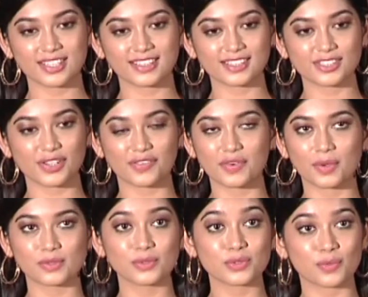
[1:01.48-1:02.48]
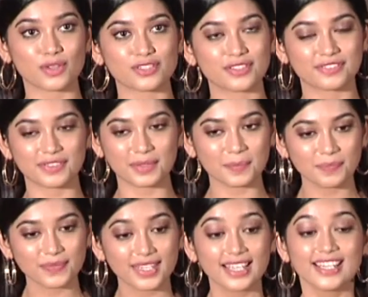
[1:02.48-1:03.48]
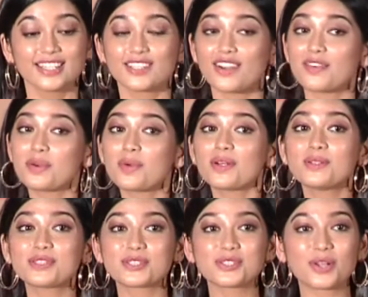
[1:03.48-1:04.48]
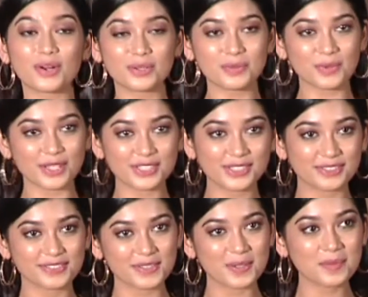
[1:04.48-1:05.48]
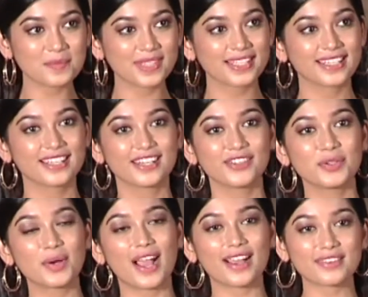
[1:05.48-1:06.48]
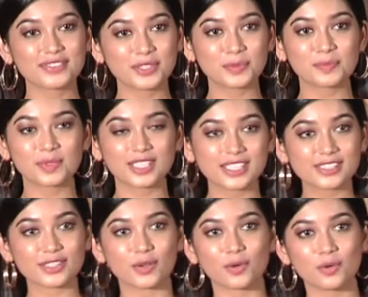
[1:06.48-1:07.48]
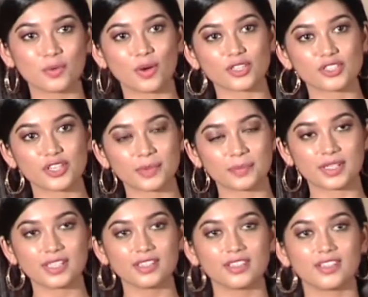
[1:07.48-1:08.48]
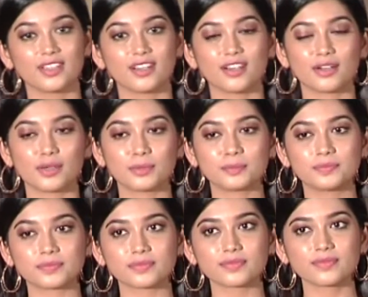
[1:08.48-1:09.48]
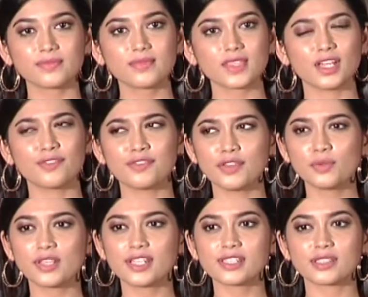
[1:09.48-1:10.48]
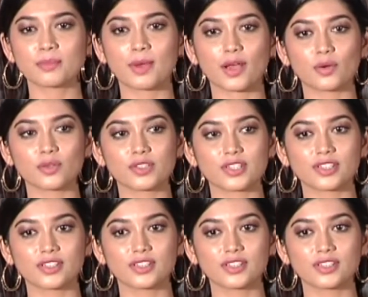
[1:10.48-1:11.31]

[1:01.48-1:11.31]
say this to everyone who's watched the film. To everyone who's not watched the film, you have to please go watch Hippi. Um, a few things about